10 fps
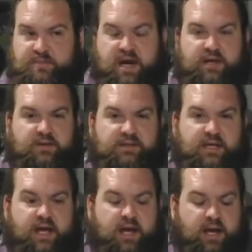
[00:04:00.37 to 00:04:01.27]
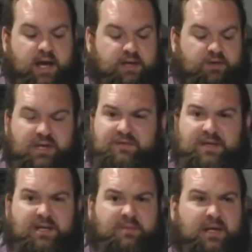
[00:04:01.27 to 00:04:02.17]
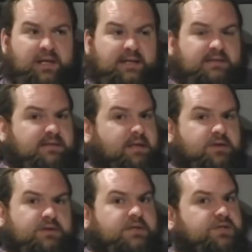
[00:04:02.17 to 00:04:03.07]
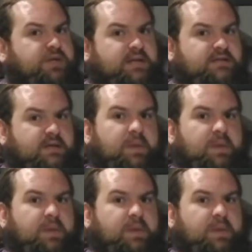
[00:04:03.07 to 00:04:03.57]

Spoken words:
back in the day, and you could even get them at like Sears and J.C.